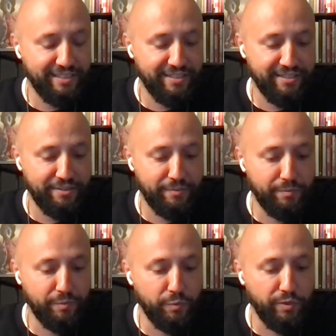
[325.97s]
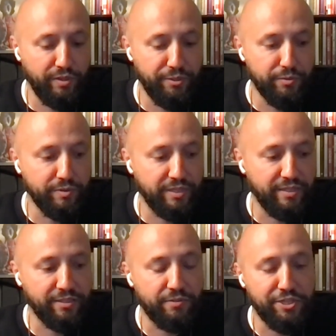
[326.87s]
with you
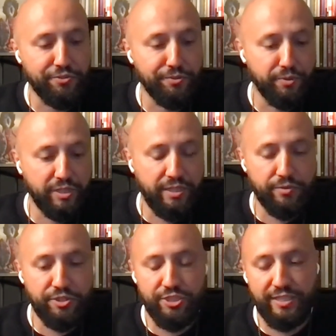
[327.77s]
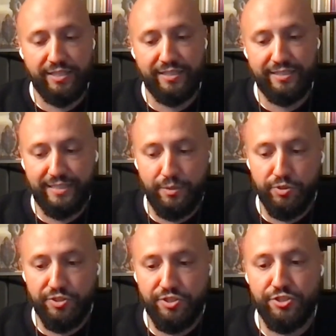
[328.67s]
and crash on your couch, and I
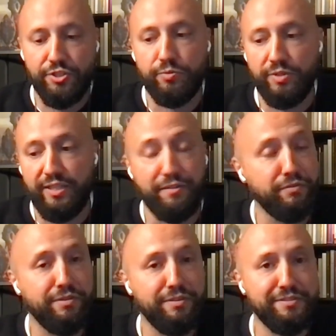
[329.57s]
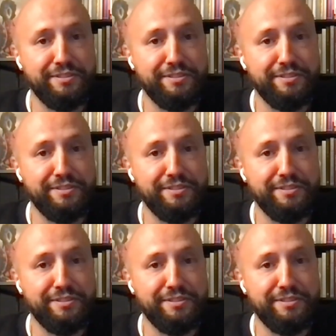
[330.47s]
was so relieved.